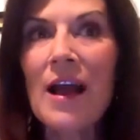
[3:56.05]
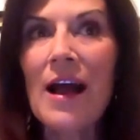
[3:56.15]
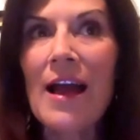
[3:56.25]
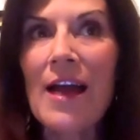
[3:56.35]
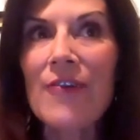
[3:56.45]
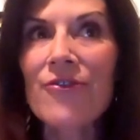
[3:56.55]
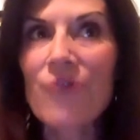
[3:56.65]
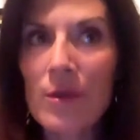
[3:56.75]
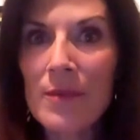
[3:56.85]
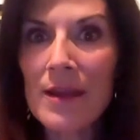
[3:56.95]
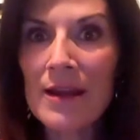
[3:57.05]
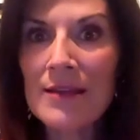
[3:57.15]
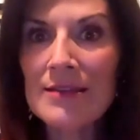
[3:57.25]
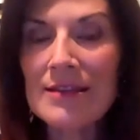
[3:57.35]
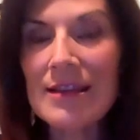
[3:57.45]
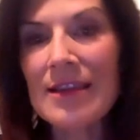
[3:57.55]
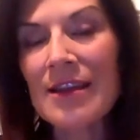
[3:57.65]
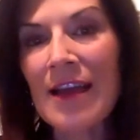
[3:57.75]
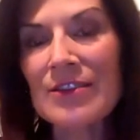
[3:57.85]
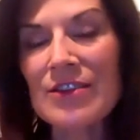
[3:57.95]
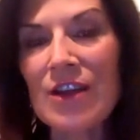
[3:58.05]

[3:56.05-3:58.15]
I have four meetings in the next